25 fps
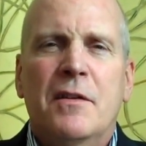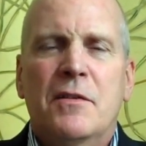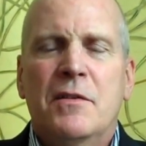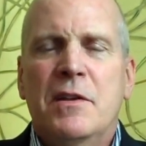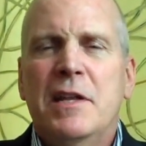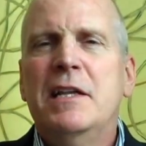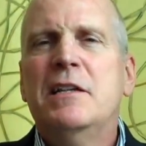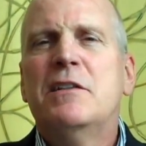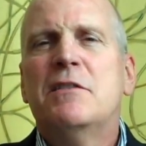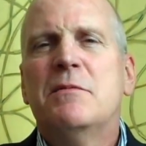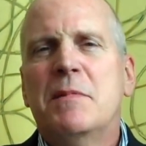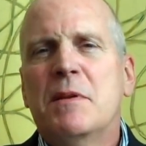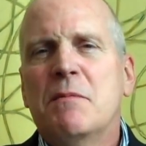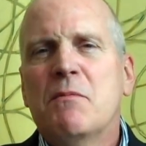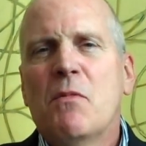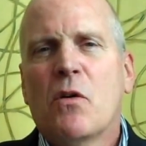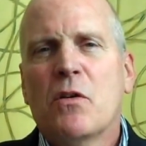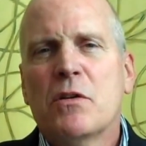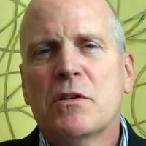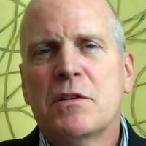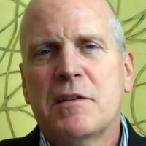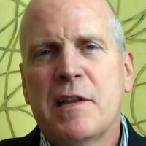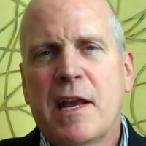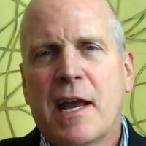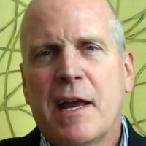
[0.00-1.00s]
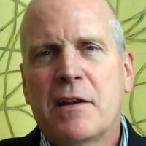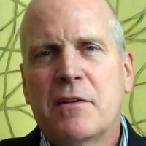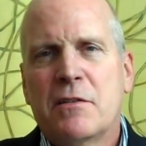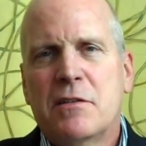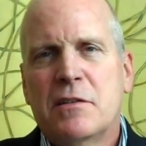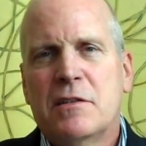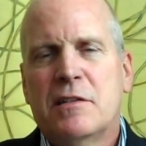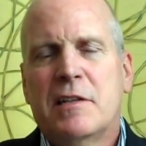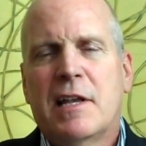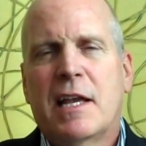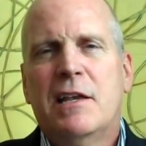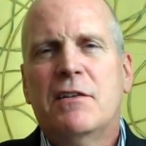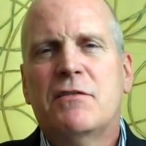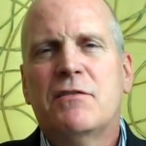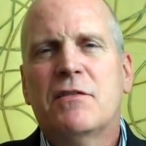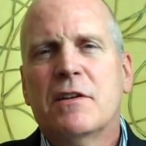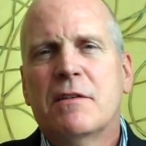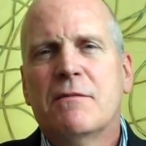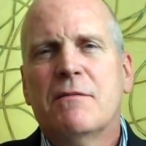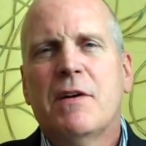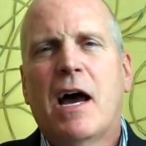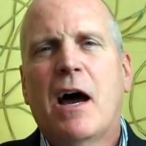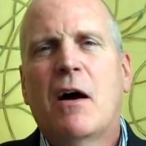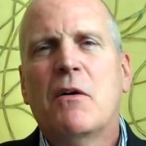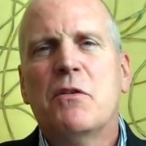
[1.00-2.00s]
There needs to be more
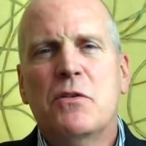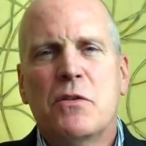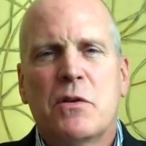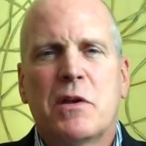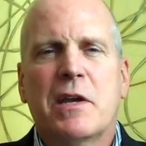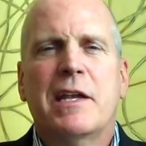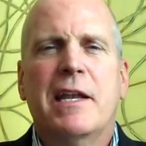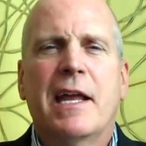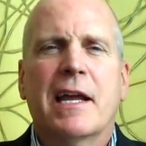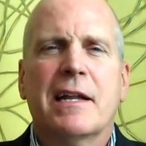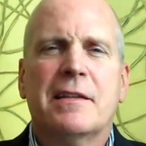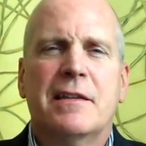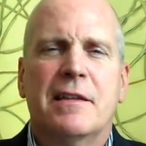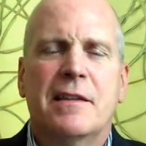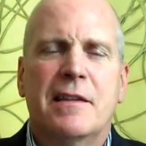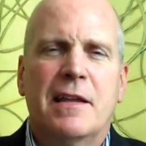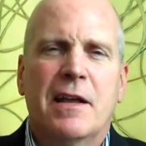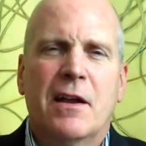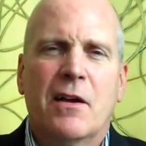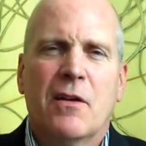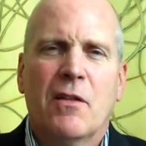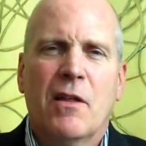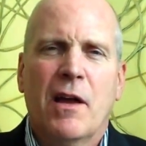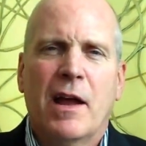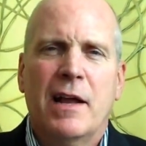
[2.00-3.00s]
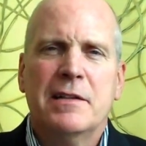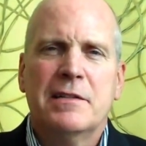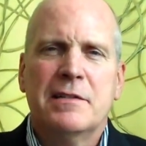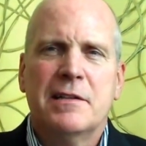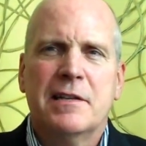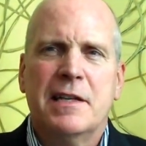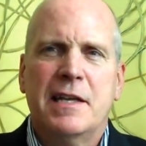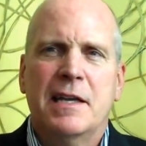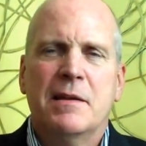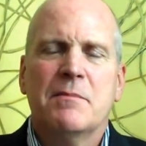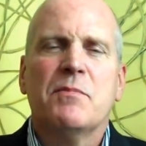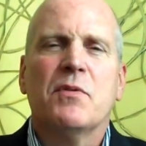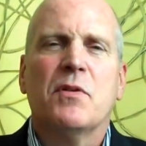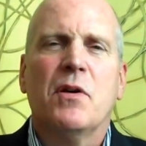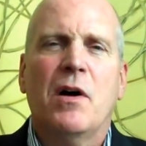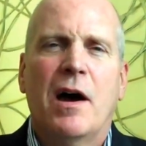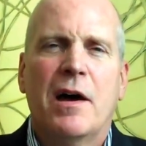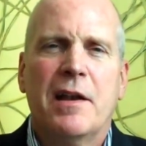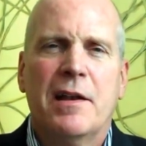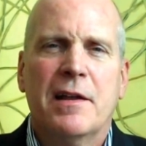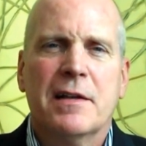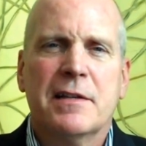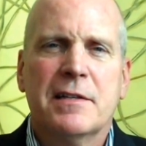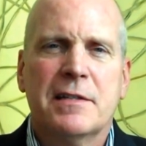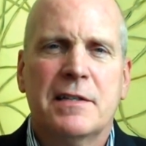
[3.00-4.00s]
standardization of how you connect to the airlines to get
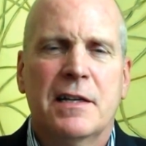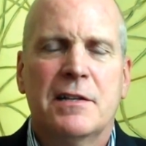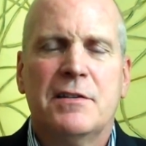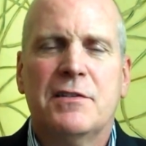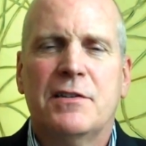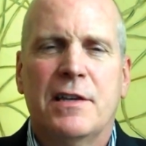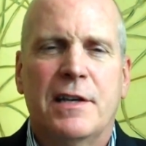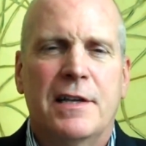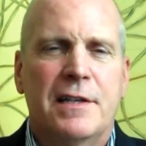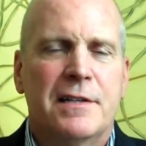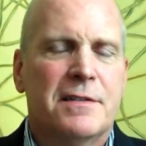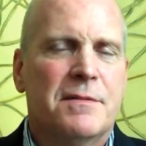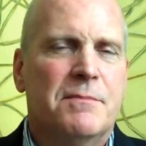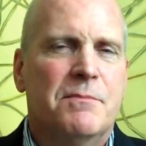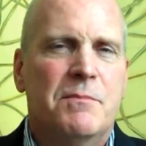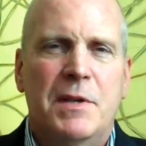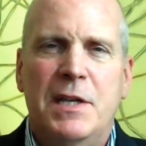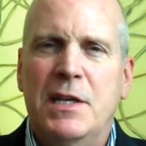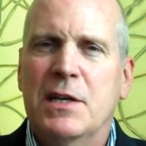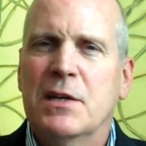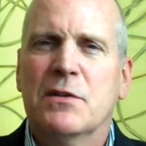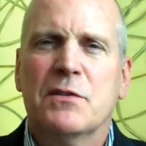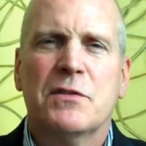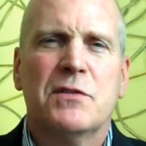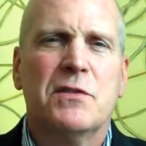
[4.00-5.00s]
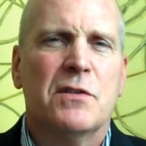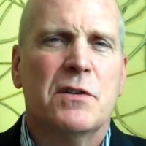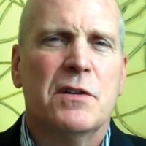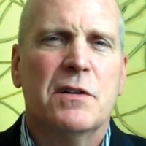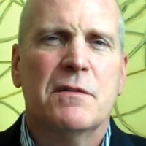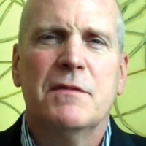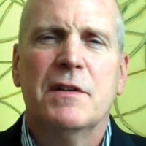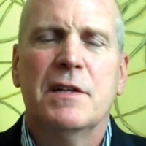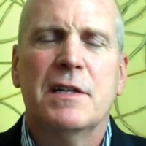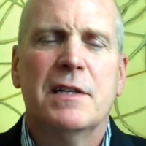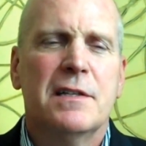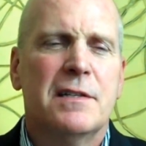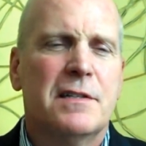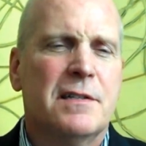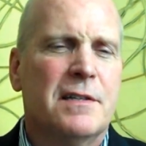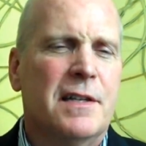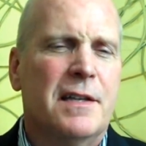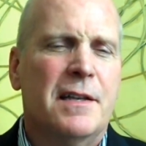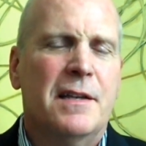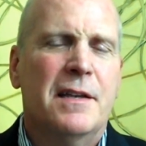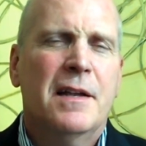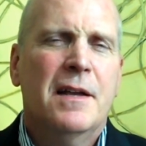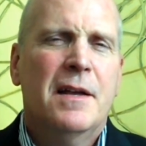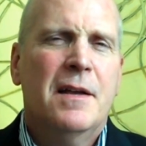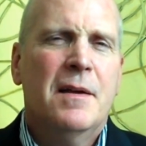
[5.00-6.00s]
products such as meal service
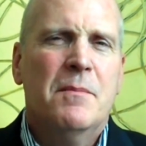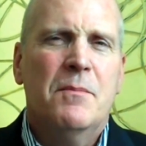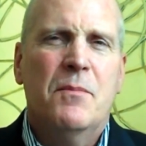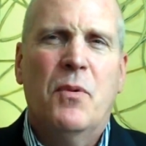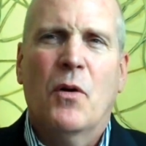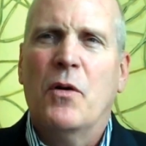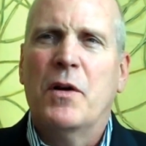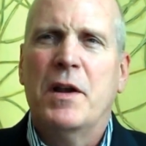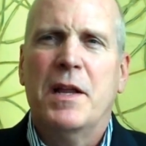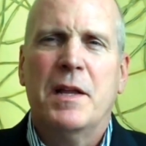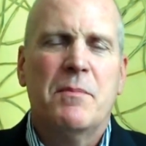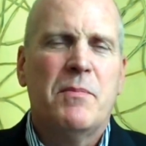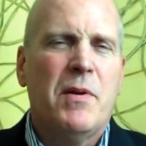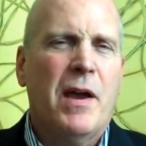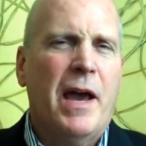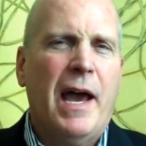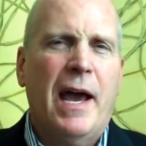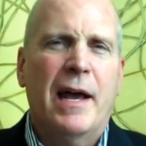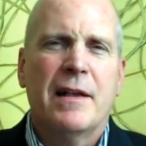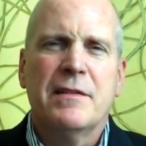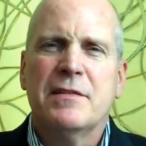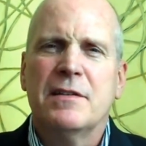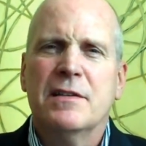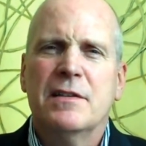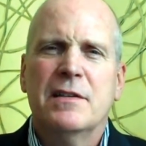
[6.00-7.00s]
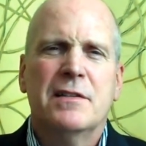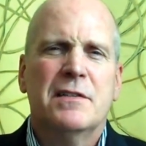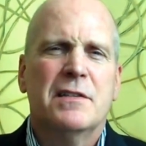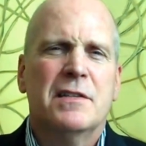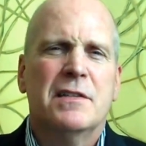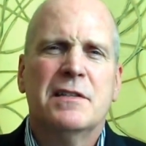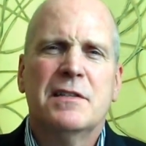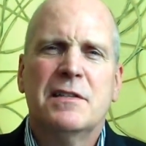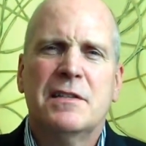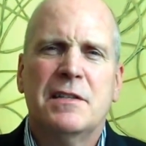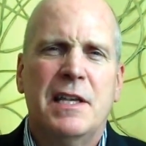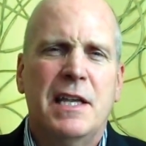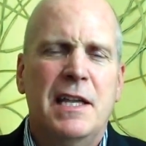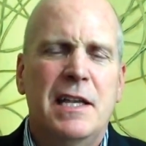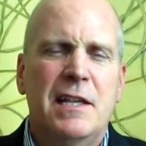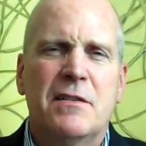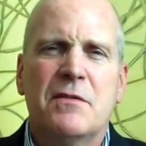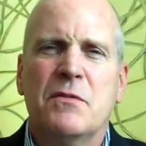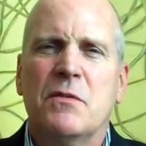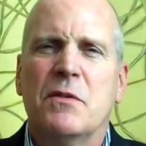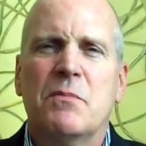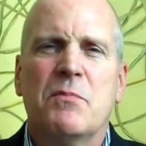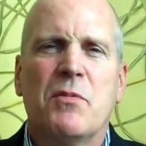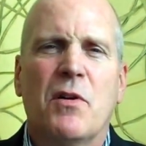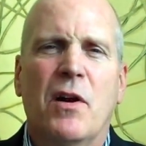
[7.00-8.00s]
and boarding passes and
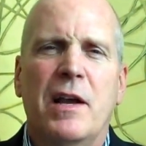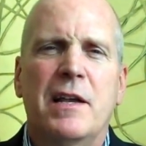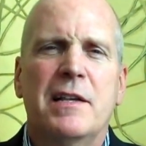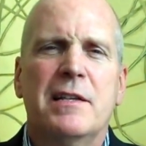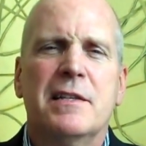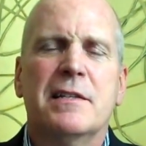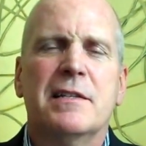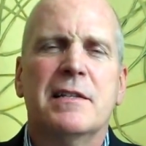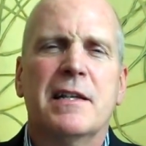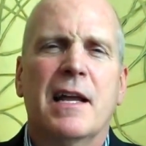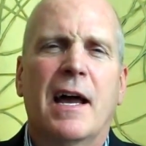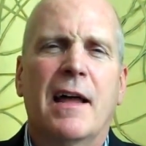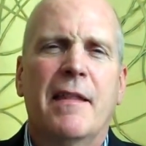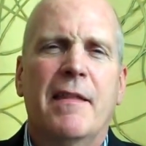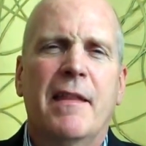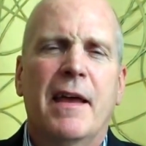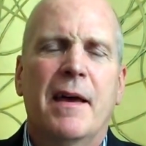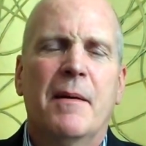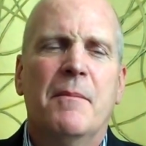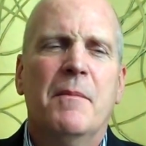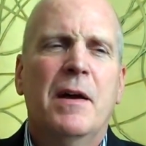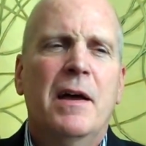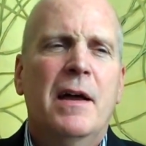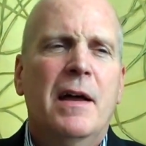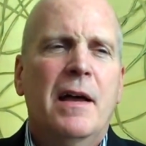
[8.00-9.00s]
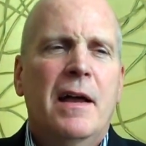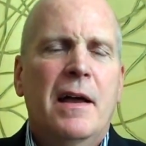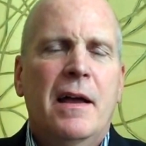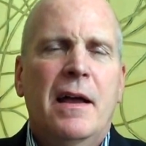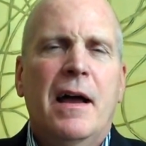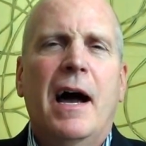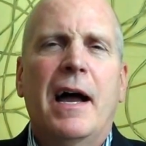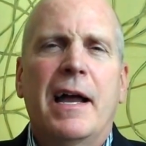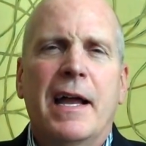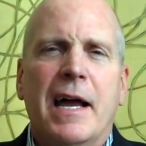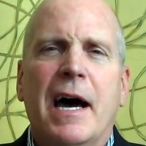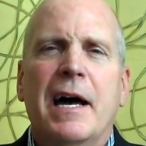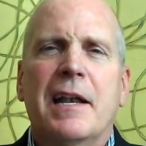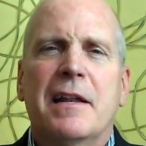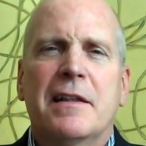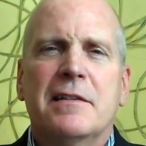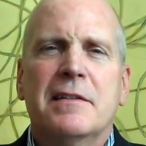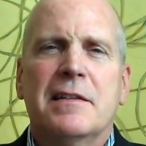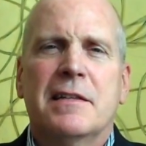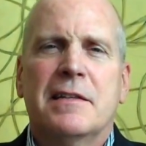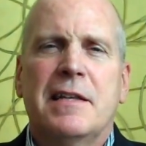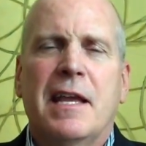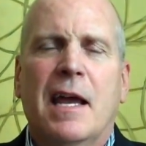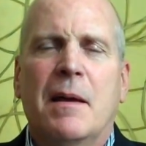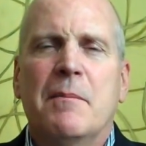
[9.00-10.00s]
seats with prices on them. IATA
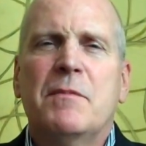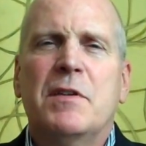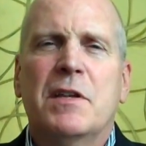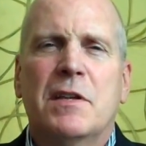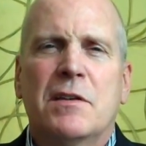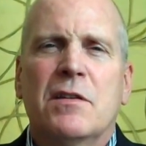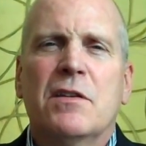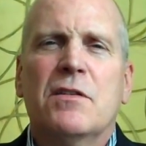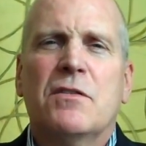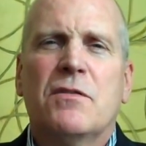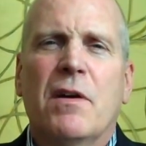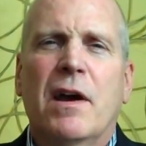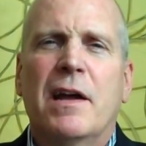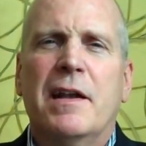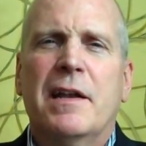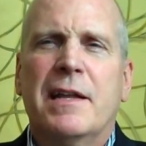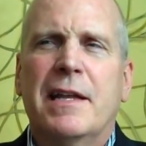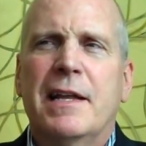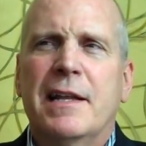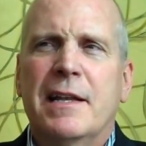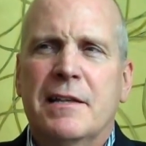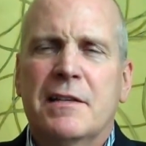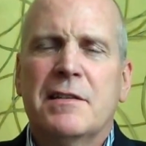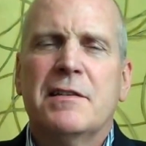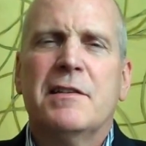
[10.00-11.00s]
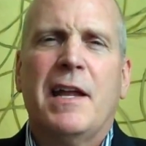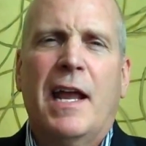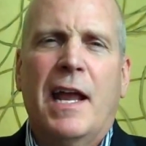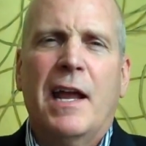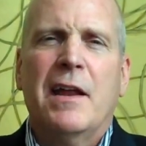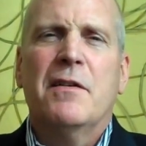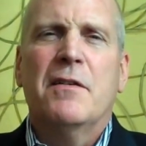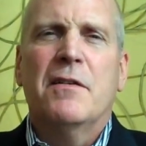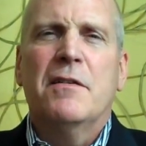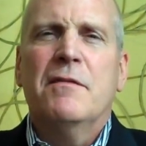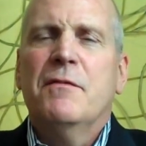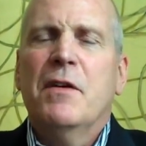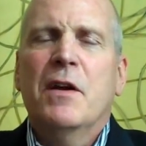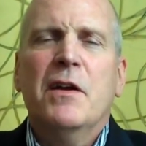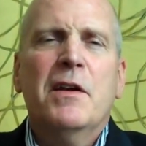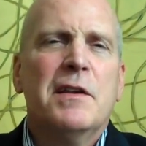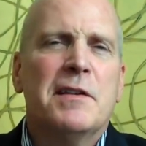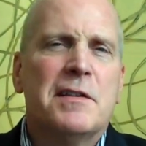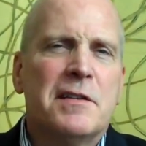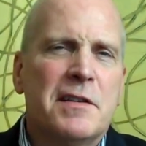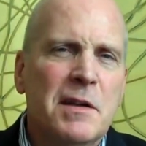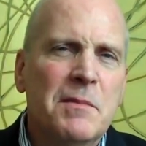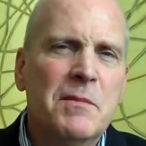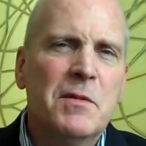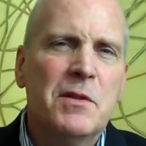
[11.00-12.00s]
is attempting to try to get a standard
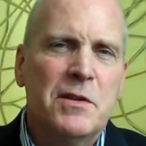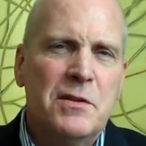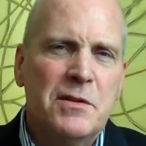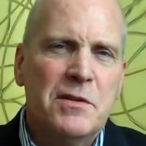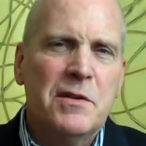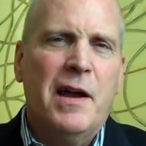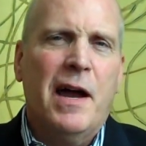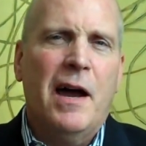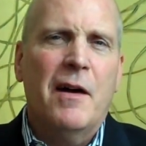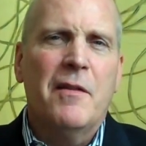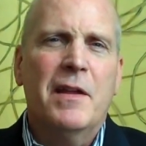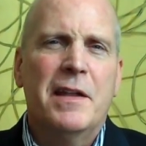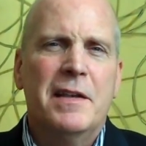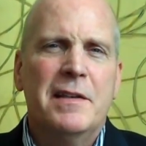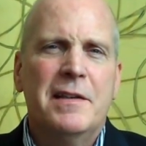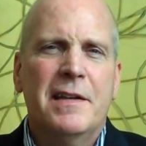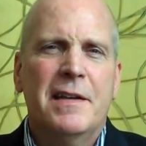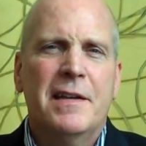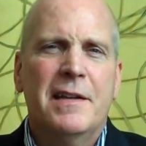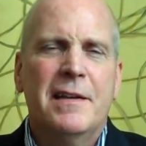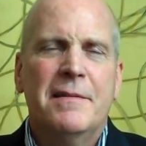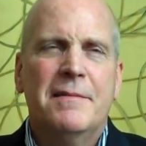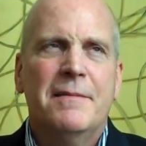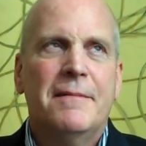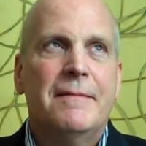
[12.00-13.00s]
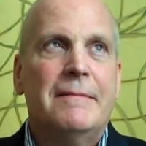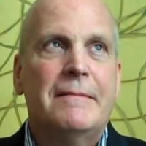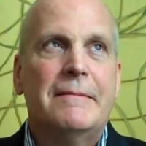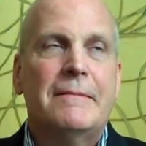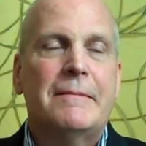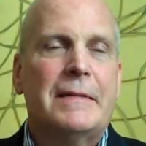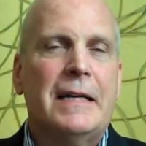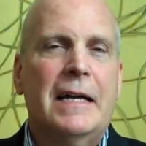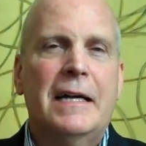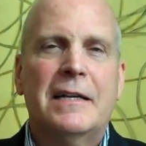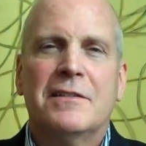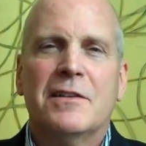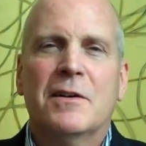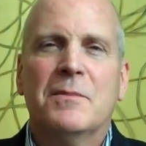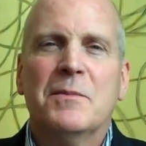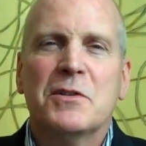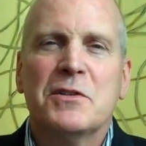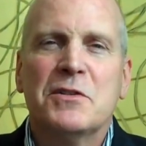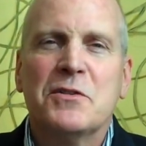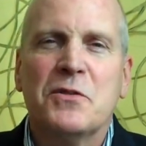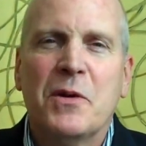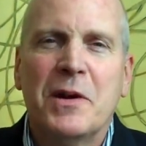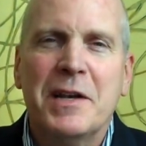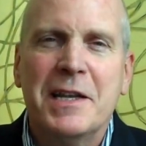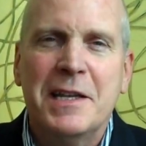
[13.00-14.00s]
very similar to how they did, gosh,
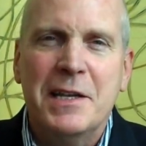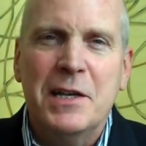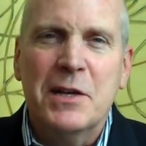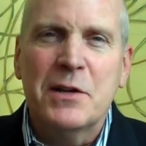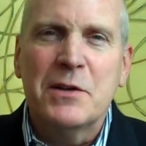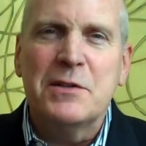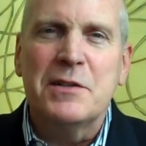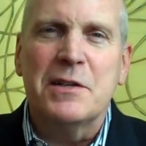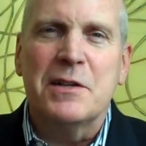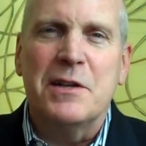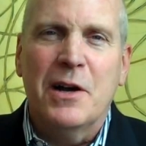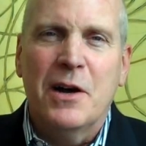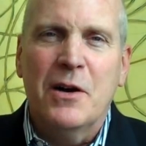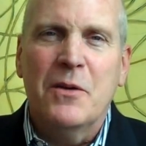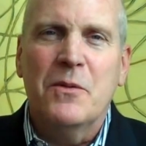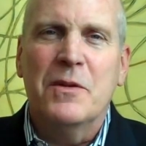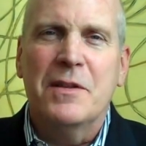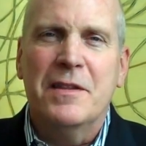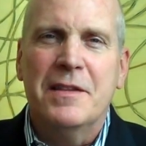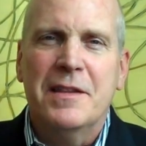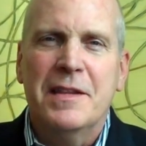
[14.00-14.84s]
almost 20 years ago